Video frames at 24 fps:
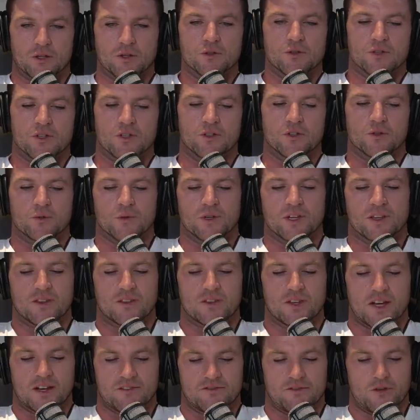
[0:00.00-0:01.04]
deal with
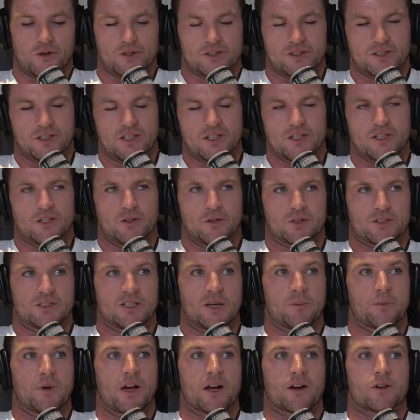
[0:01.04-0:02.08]
adversity or
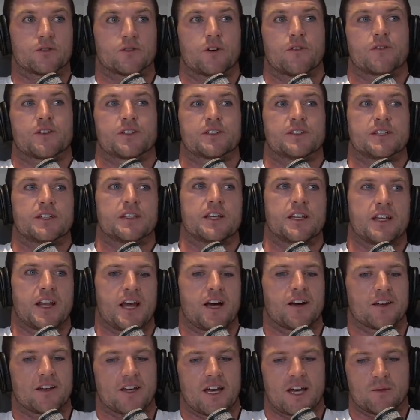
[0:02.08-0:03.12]
setback, because obviously in
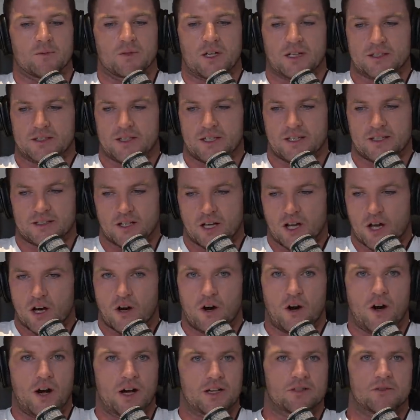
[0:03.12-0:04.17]
our game, like, there's
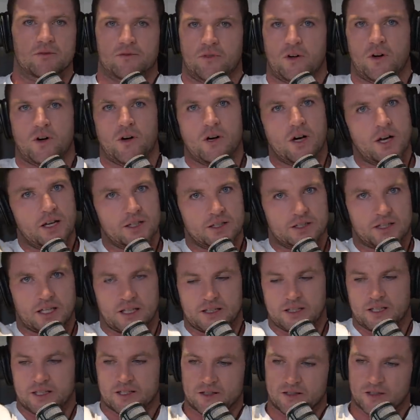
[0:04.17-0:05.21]
highest of highs
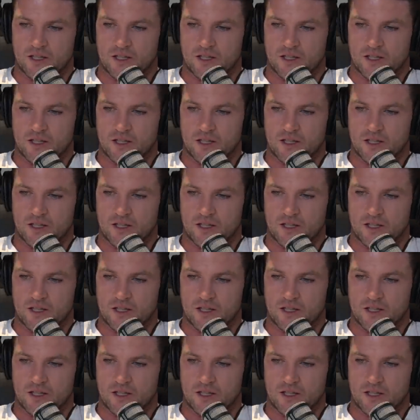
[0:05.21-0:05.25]
and there's